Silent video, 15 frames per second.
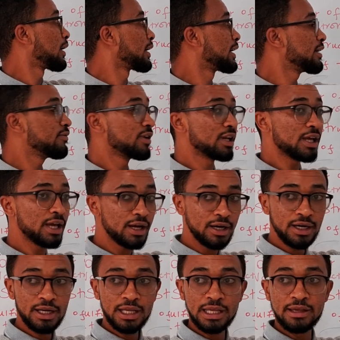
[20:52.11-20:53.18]
given
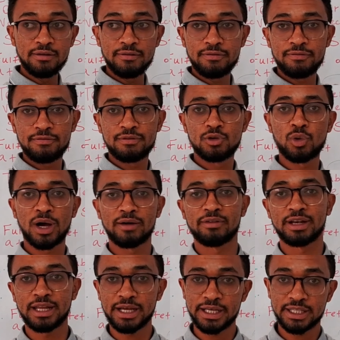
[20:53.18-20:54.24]
here if you have a
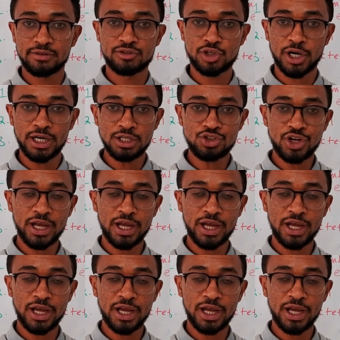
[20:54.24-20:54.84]
negative charge,